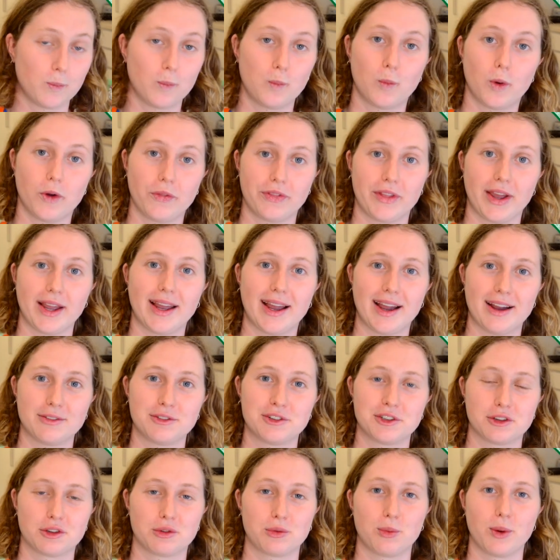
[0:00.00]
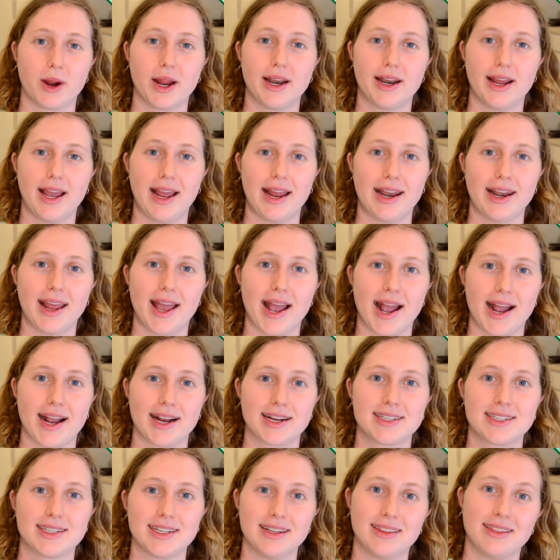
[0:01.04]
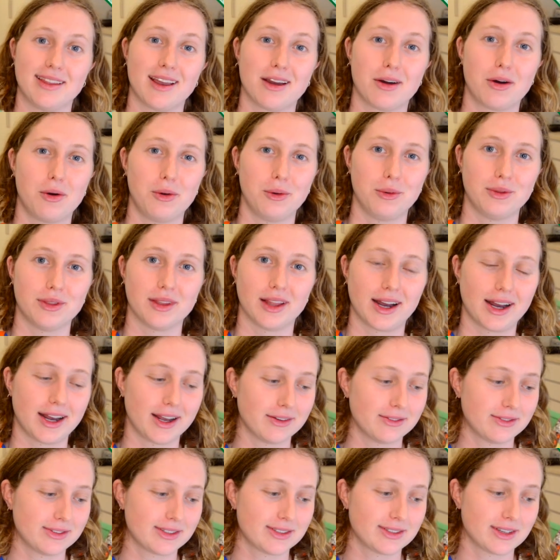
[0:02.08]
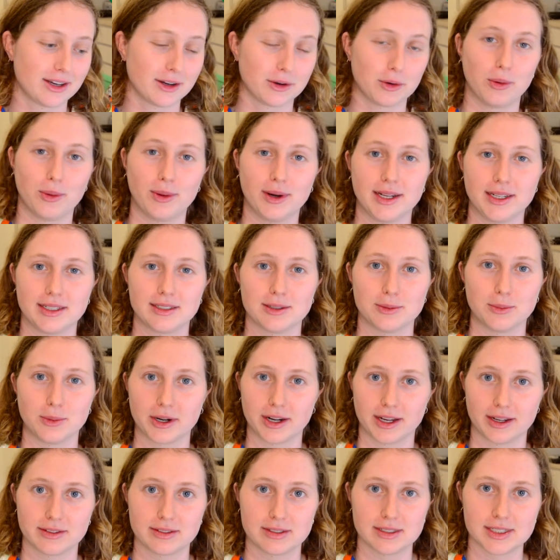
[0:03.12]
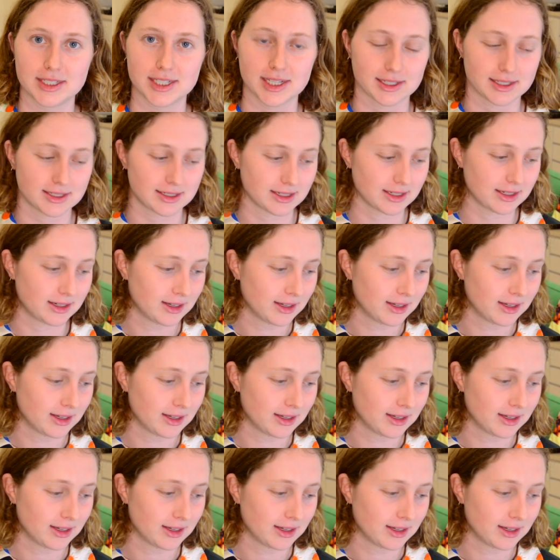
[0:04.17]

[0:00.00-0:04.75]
what they have just read and act in their own lives according to what I suggested.